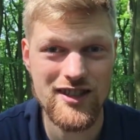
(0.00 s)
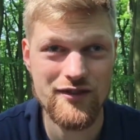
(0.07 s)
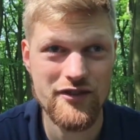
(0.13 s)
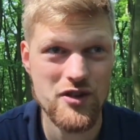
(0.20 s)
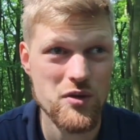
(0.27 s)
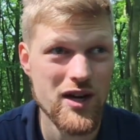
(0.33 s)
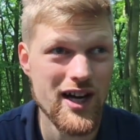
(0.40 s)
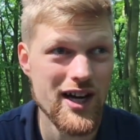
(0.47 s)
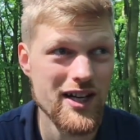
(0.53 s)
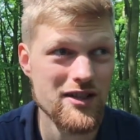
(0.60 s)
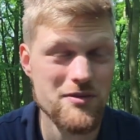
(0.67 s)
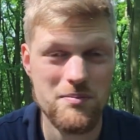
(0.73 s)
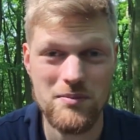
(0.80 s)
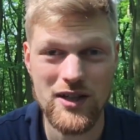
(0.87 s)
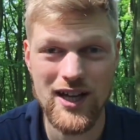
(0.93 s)
if you
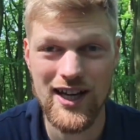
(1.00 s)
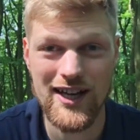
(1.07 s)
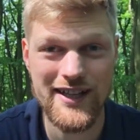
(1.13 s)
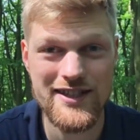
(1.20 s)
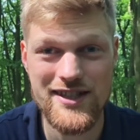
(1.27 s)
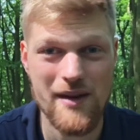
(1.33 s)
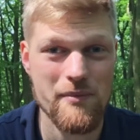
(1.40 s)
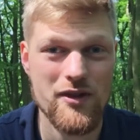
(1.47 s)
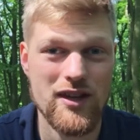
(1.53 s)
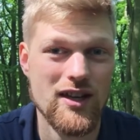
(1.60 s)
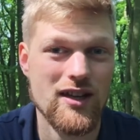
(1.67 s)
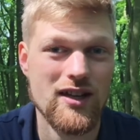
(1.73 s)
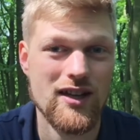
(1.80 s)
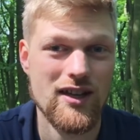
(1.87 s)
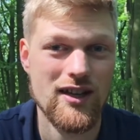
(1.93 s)
hide behind
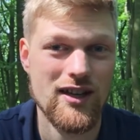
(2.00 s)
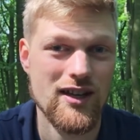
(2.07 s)
something,